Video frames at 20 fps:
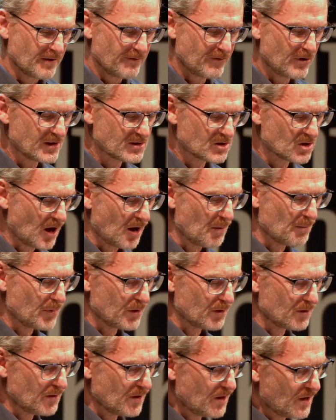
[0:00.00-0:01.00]
For
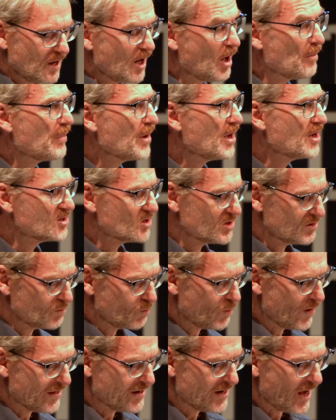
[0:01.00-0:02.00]
example, a person
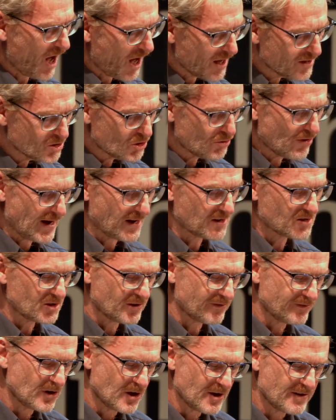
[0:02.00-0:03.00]
with an
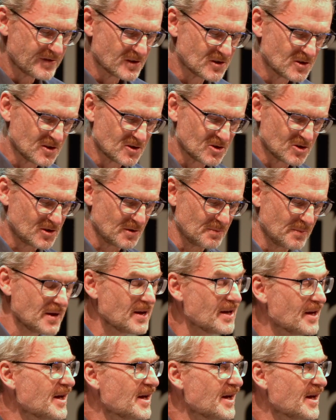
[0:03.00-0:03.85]
underactive nervous system